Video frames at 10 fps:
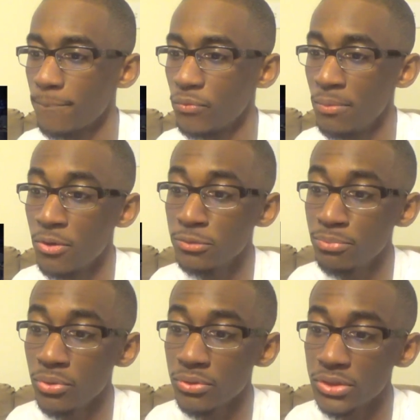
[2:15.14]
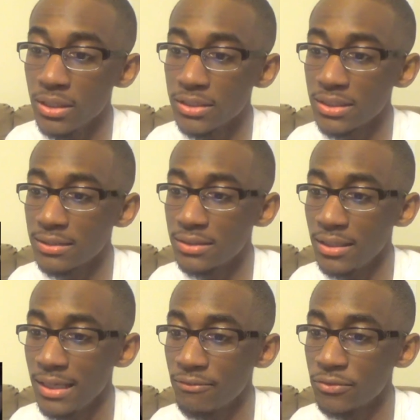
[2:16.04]
The most brutal chair shot to the
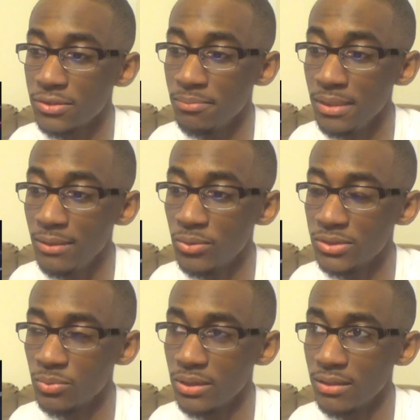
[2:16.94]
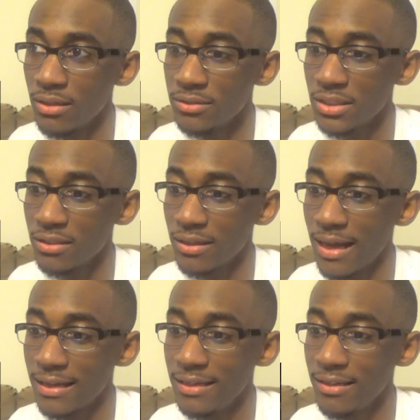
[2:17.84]
head to me was when Undertaker
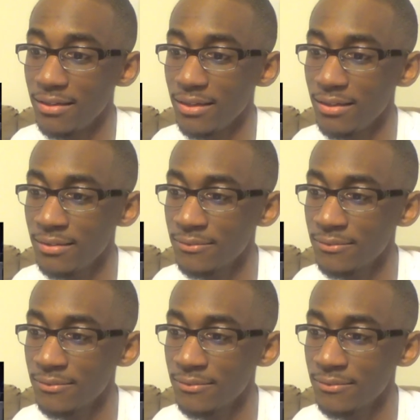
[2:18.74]
got Kennedy.